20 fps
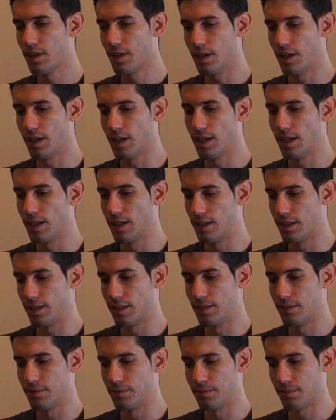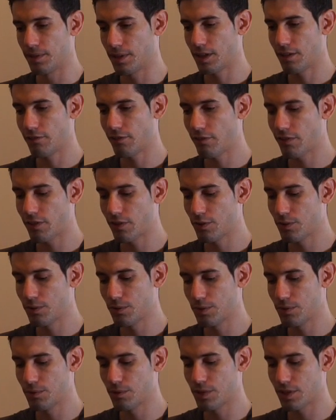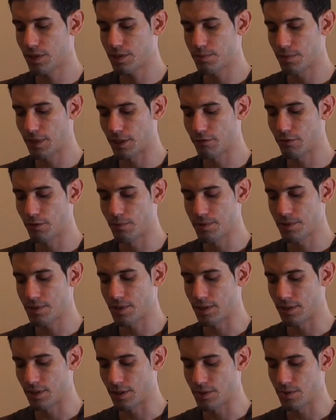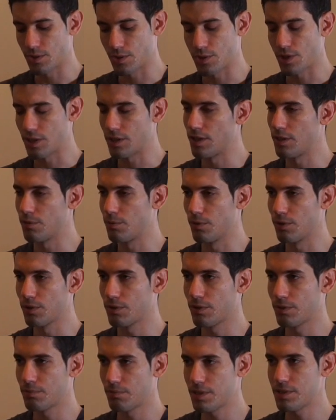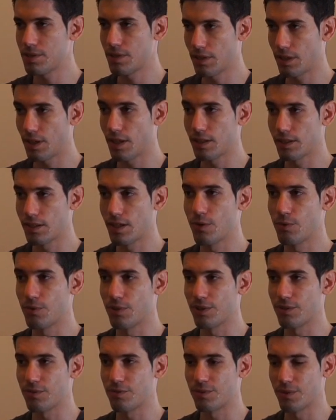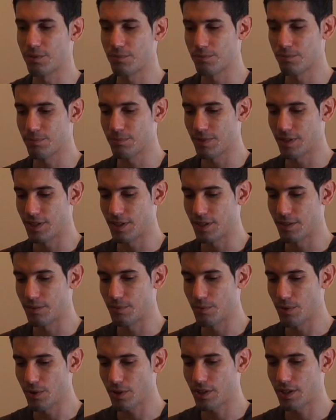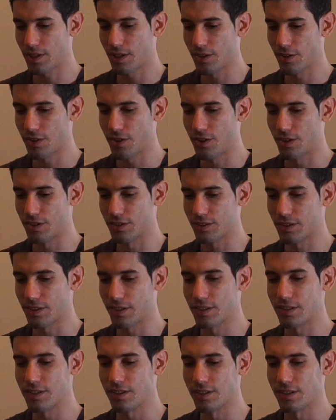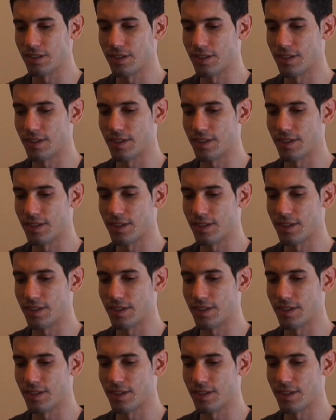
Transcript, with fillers: Um, like everything you, you would expect from a standard social network. But basically, right now we're, we're uh, working on creating.